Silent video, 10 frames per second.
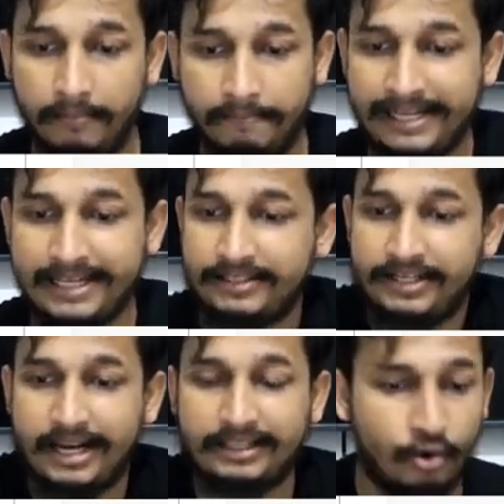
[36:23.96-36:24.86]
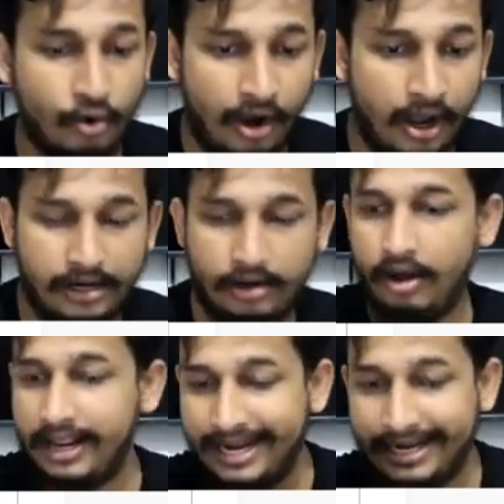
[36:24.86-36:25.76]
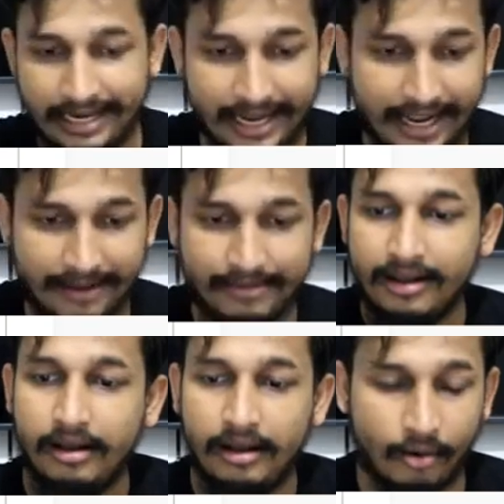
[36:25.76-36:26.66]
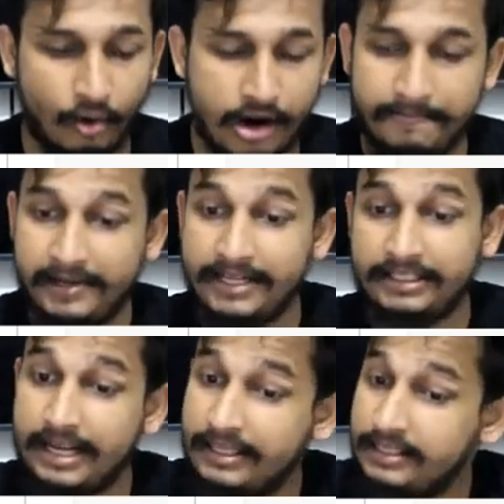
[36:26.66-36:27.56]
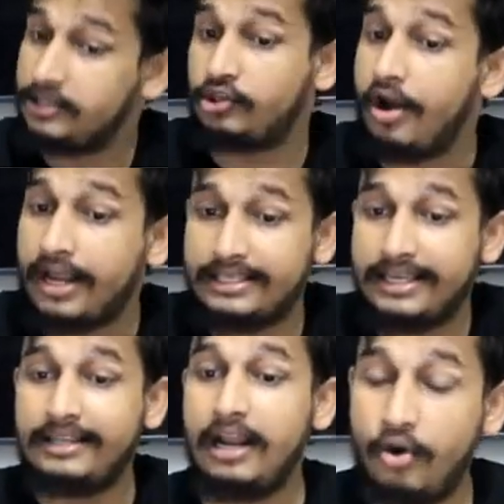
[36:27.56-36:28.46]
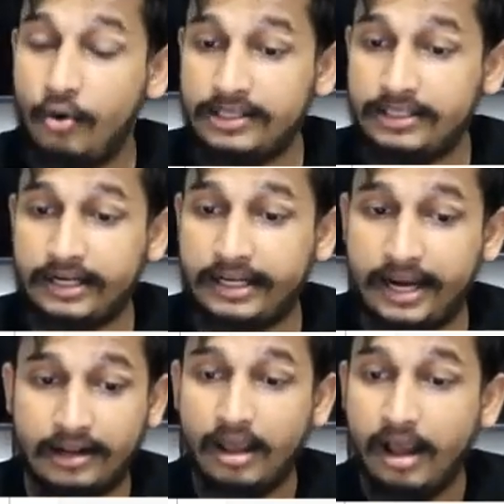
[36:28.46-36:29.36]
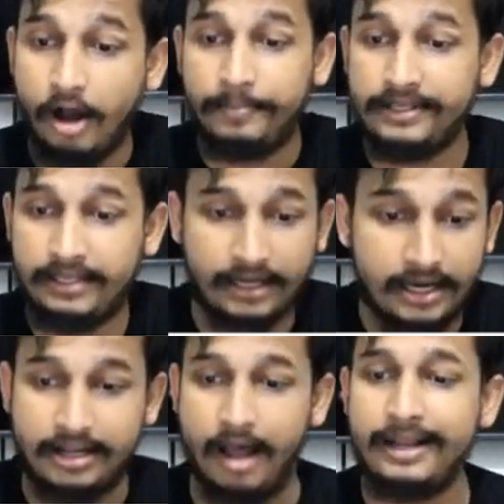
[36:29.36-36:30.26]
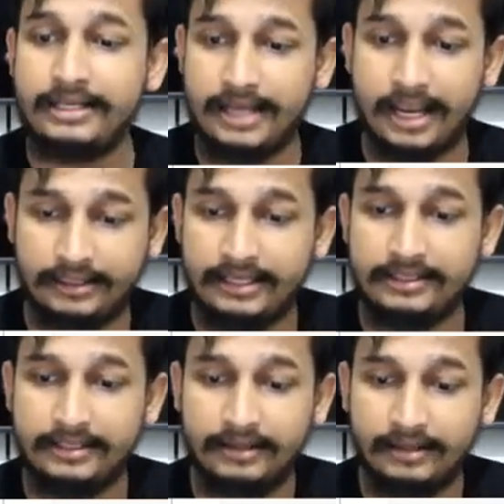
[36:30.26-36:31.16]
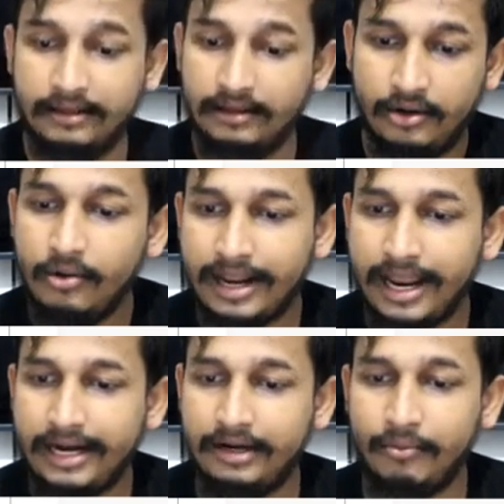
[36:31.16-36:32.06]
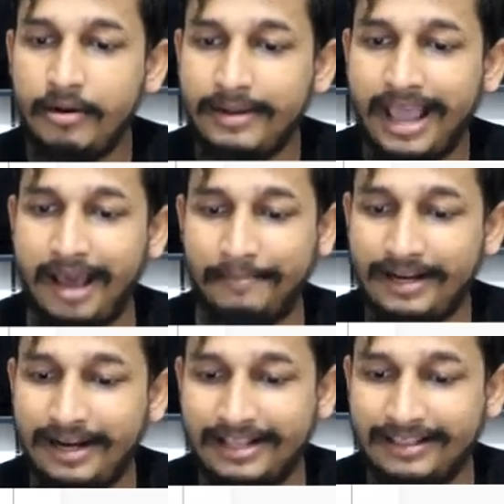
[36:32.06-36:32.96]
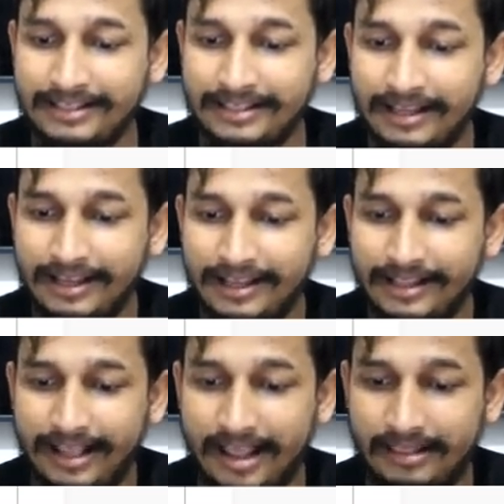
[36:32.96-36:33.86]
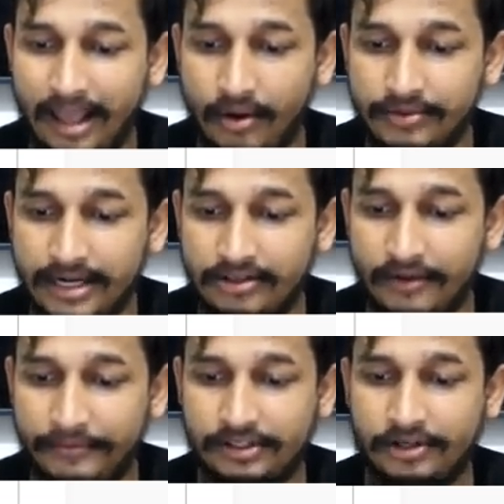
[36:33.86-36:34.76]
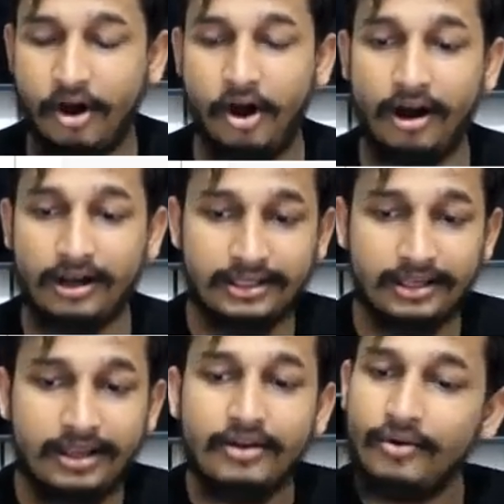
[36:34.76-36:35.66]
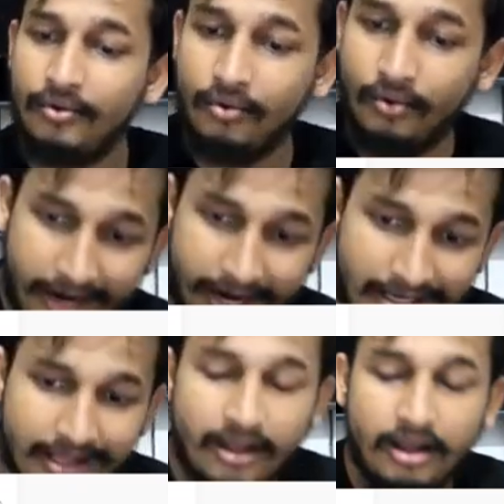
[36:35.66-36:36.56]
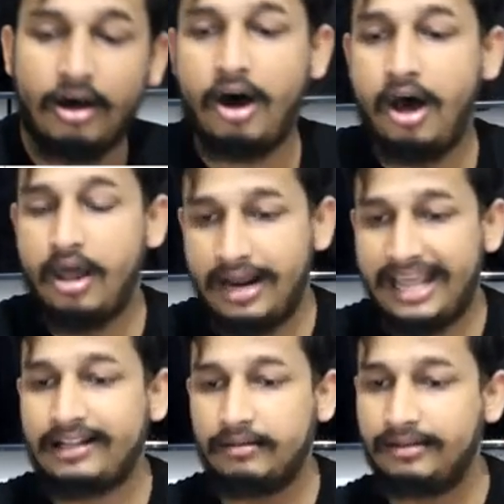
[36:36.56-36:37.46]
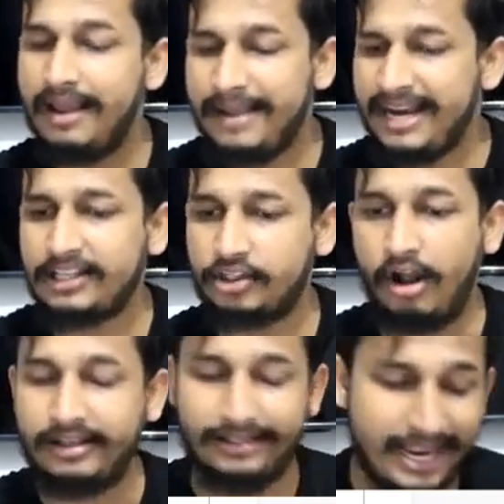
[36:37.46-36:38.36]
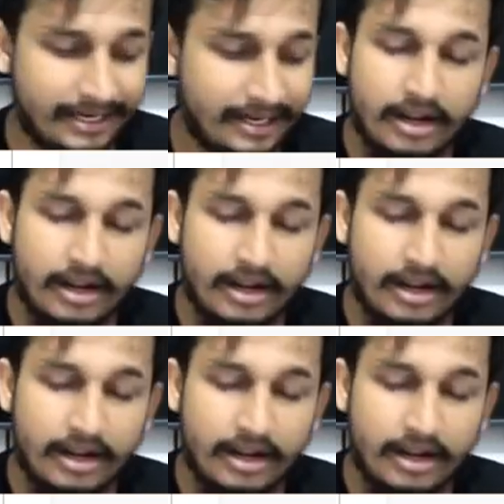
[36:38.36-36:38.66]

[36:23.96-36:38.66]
Please check the Rohan or any name. Rohan, please check this stock has hit the lower circuit, upper circuit. Come and check this. No, right? It won't be happening like this. There are thousands of stocks who hit, or like there are many stocks, right?